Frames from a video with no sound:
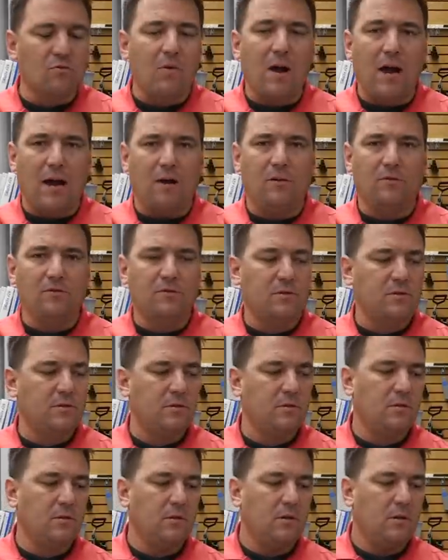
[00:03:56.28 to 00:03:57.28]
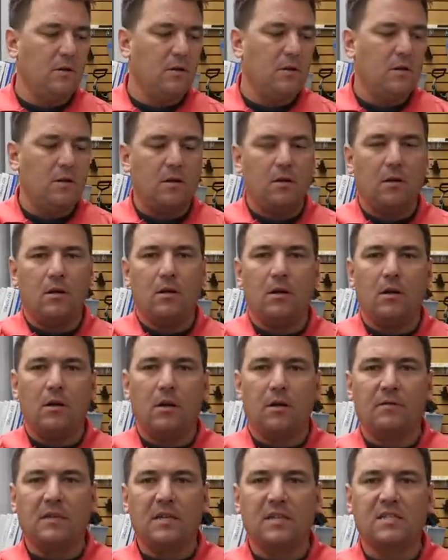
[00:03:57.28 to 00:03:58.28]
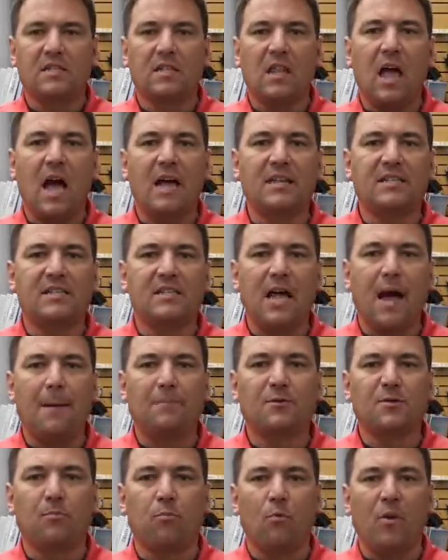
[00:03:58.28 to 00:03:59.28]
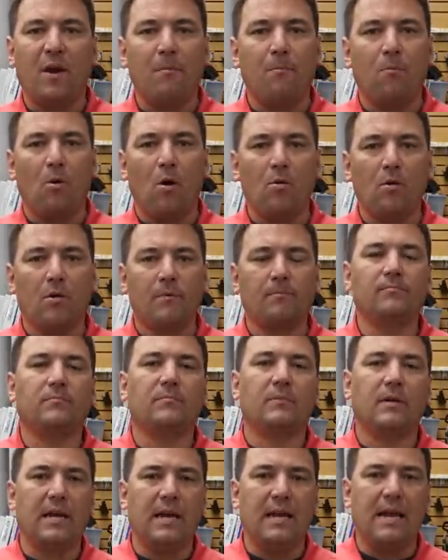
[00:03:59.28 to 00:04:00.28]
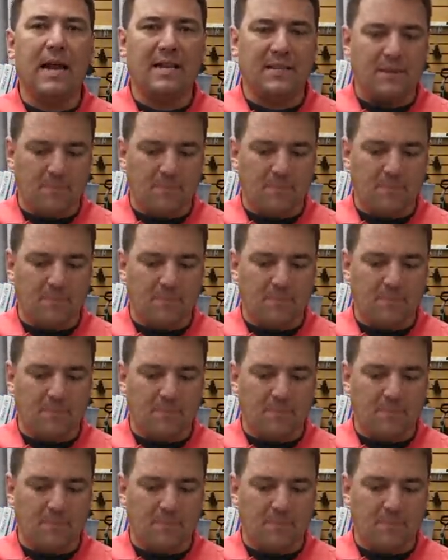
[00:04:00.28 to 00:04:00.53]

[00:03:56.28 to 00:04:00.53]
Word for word: rounds, the slide stop spring broke. It had